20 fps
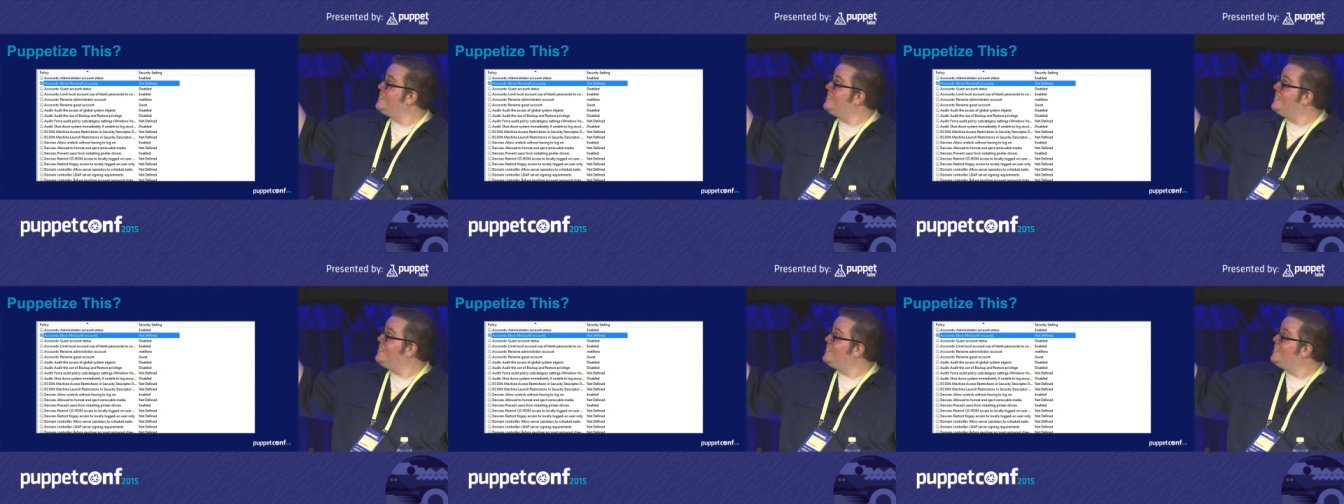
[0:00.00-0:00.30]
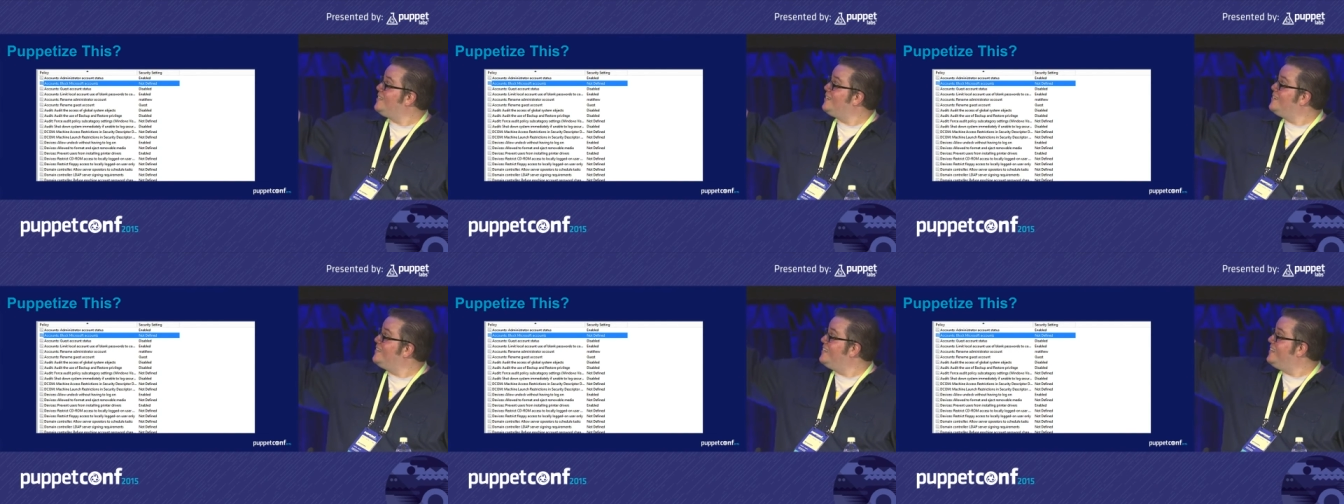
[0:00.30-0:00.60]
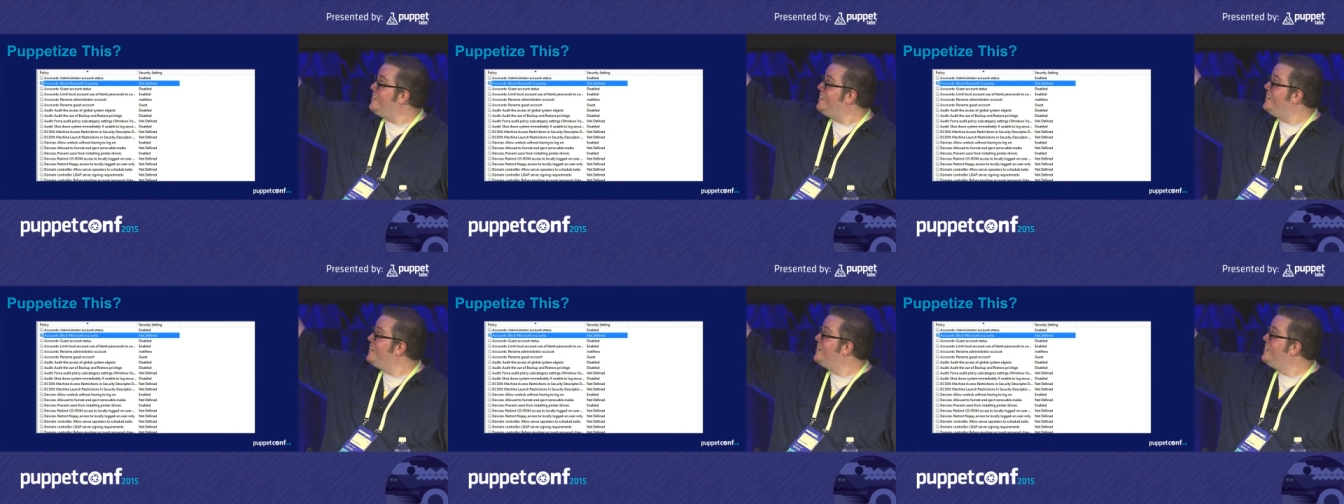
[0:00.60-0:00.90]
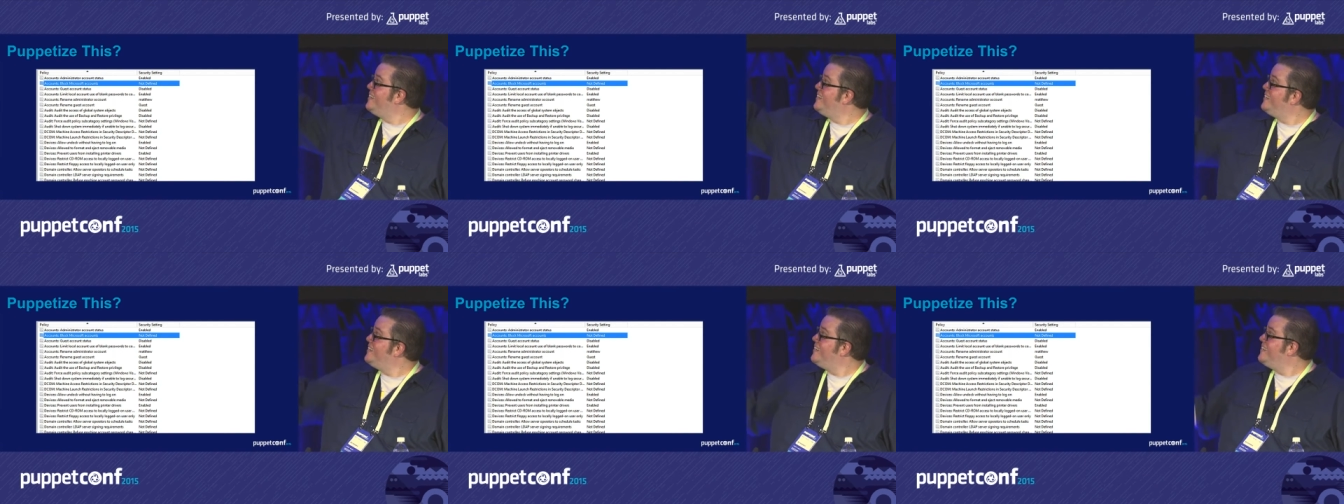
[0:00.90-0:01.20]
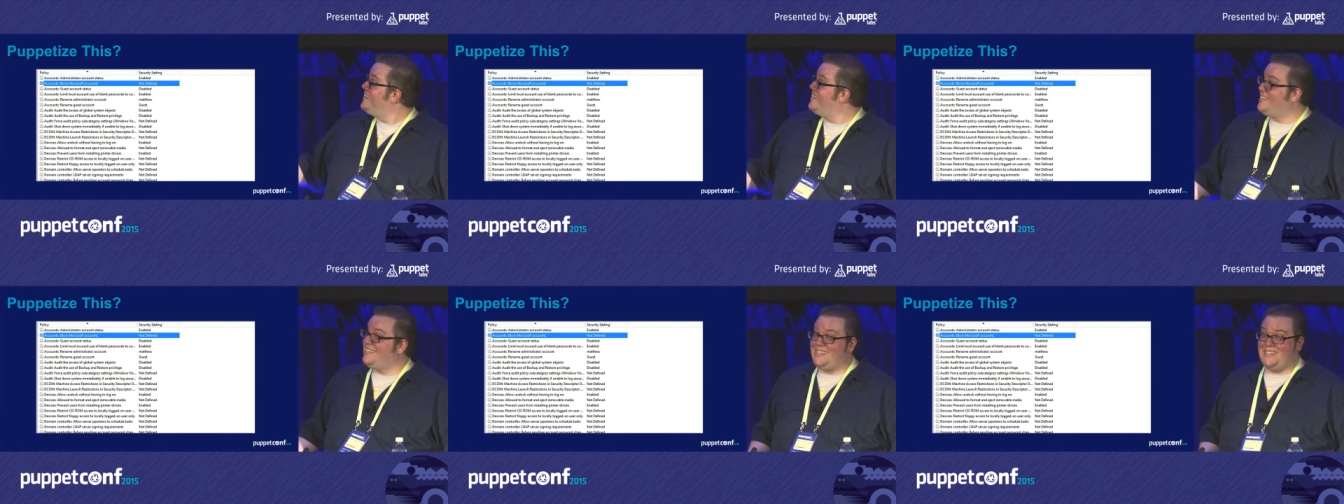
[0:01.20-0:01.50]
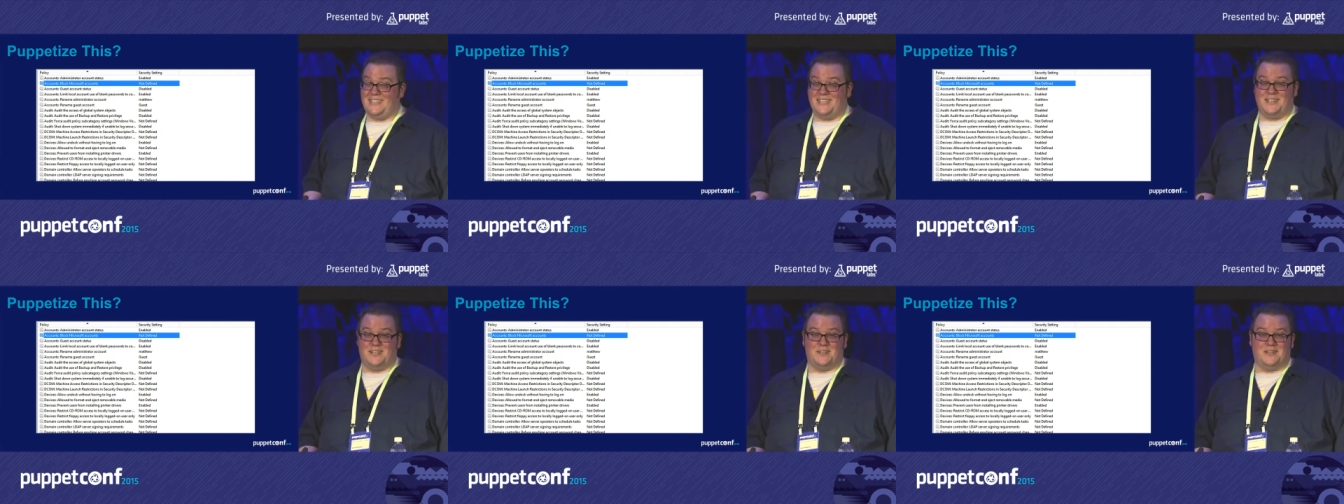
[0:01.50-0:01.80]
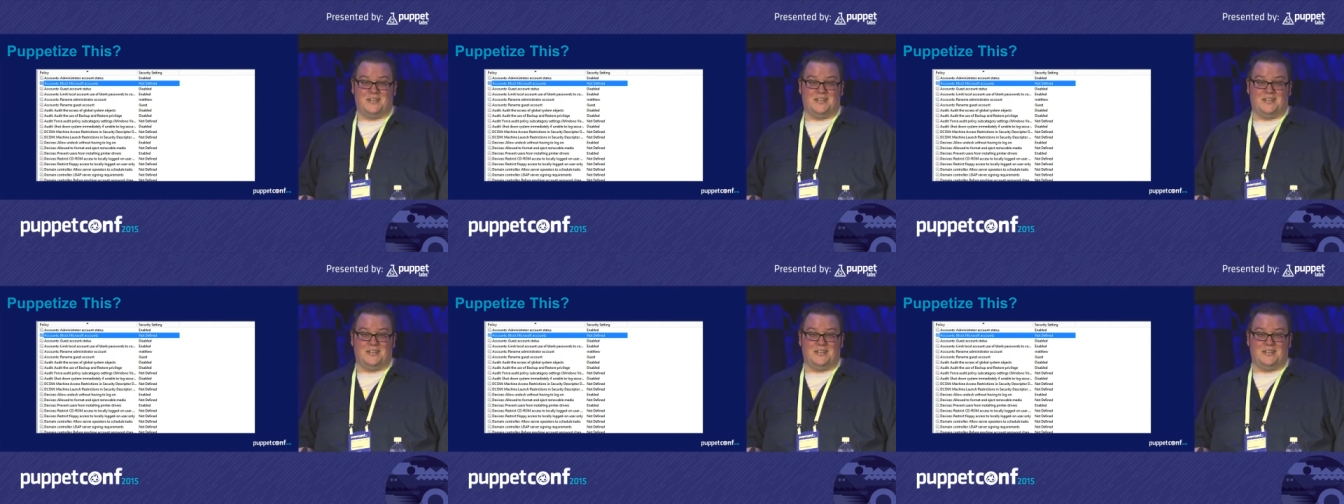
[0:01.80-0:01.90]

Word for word: These are the you know,